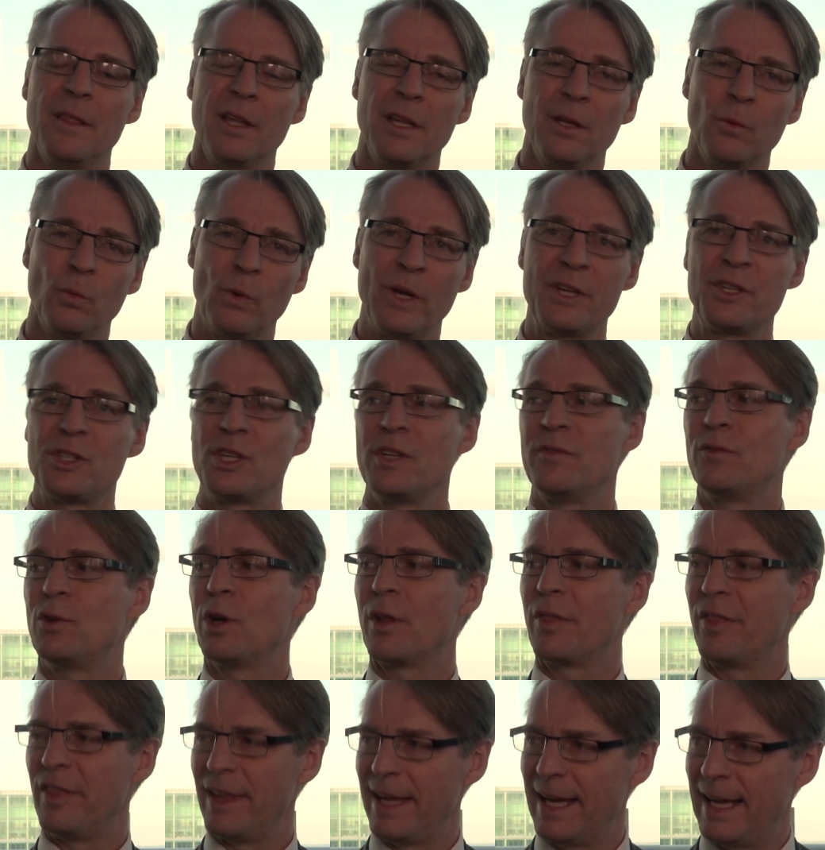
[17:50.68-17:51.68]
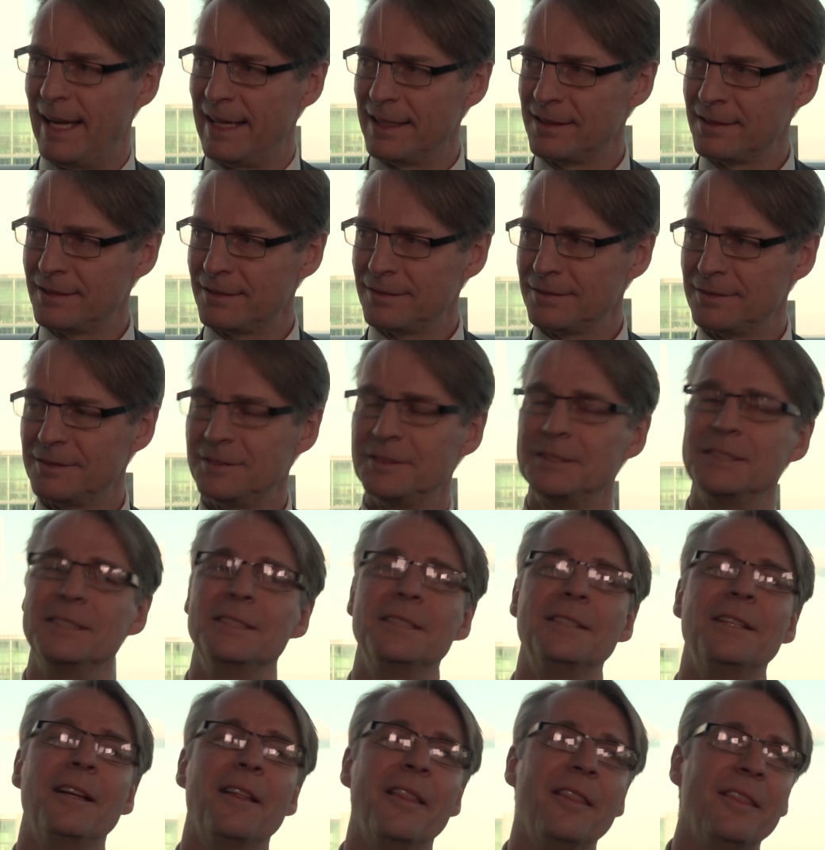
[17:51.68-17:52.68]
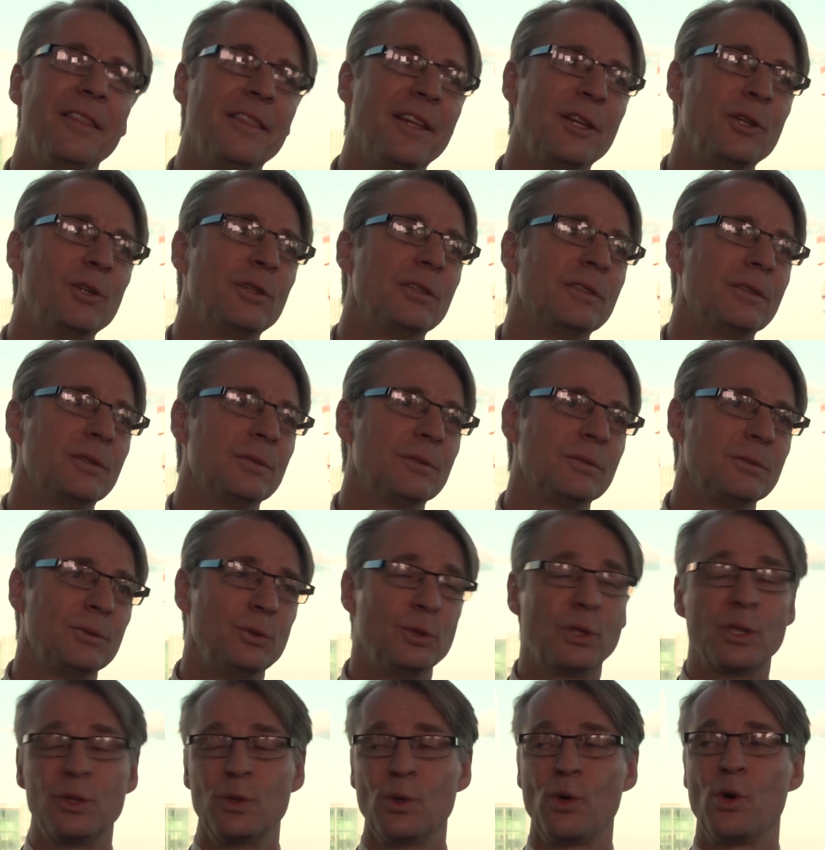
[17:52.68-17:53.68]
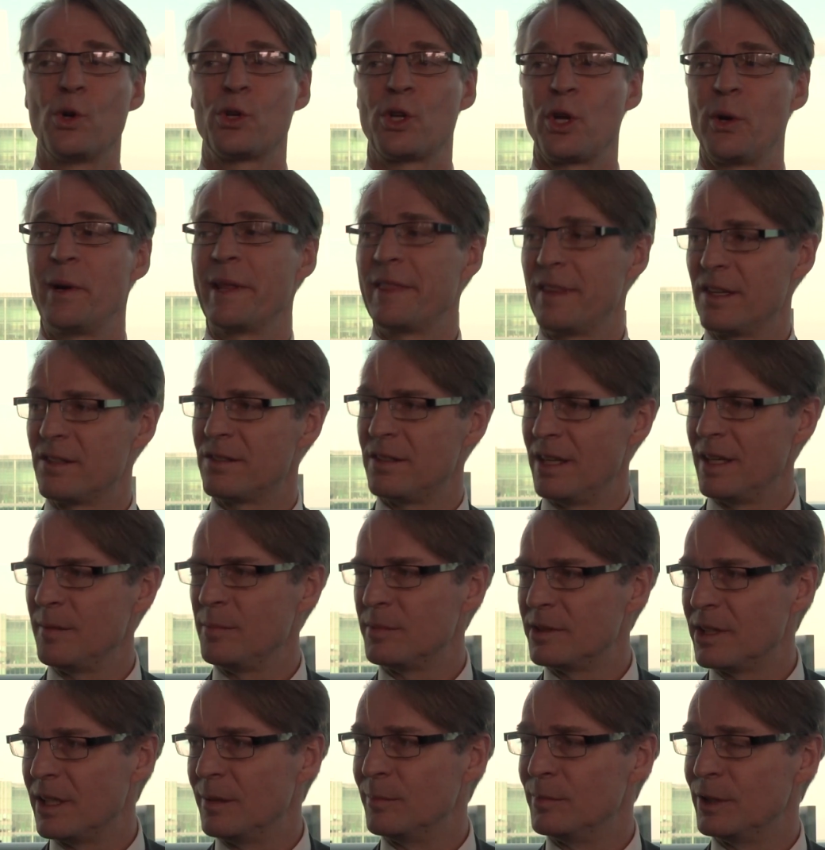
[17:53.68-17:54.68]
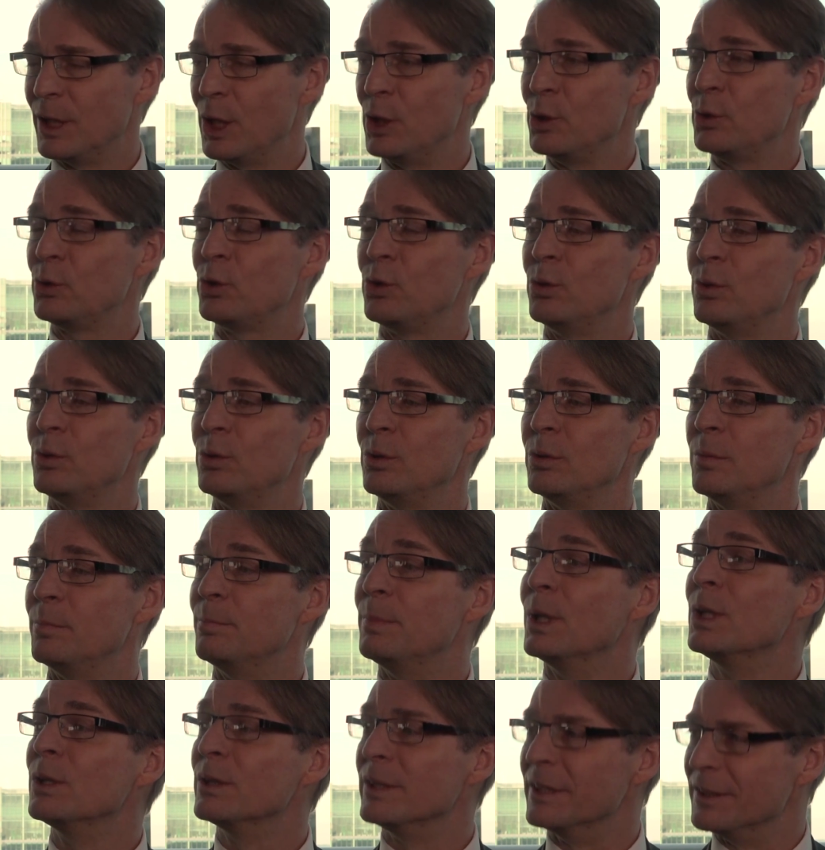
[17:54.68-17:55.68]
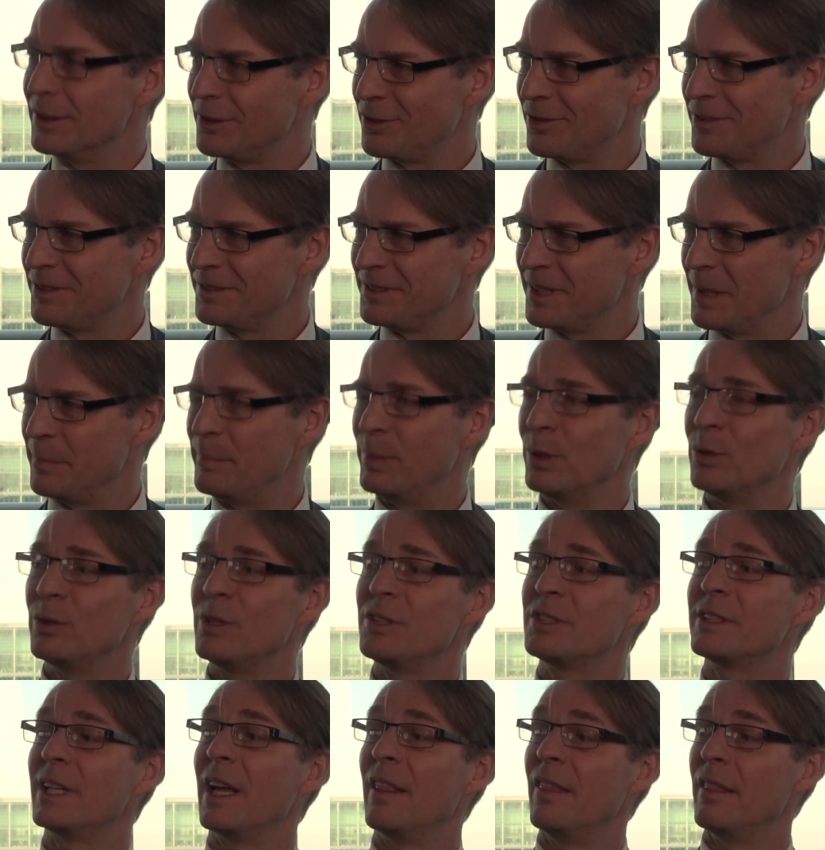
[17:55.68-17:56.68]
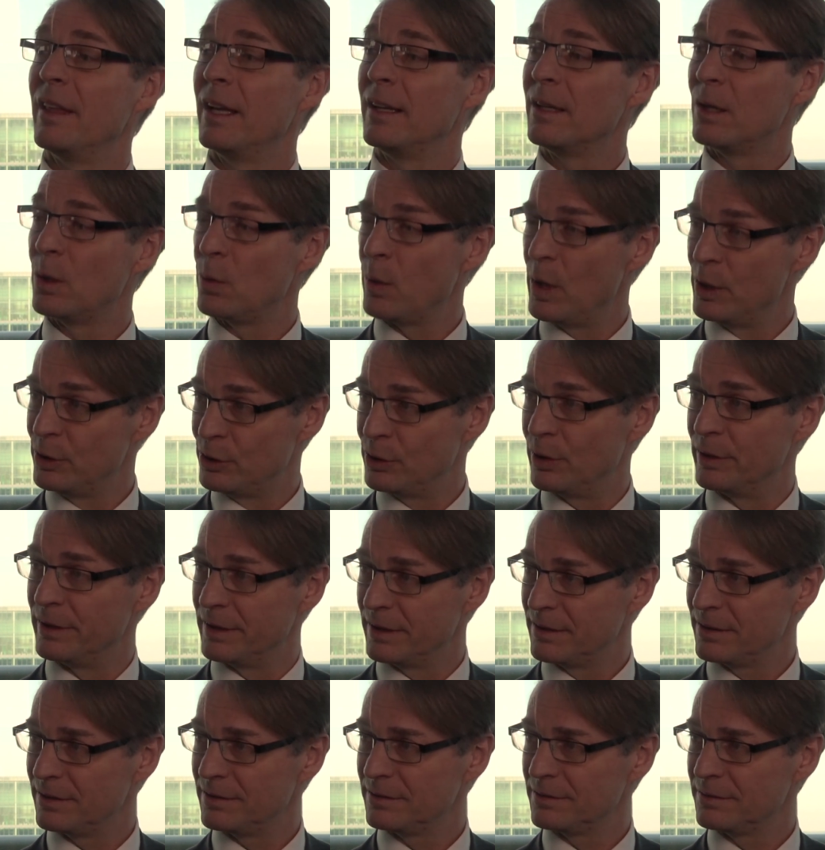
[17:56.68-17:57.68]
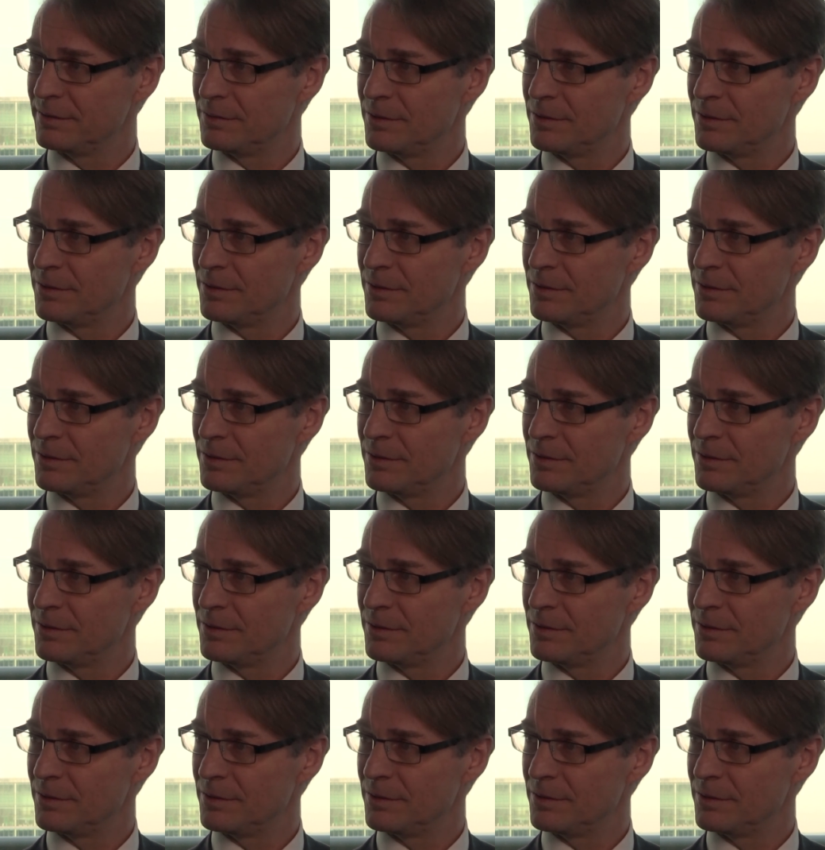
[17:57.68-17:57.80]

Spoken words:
Then once you've got that, then you can also at the same time go to builders. Builders can then quote on it.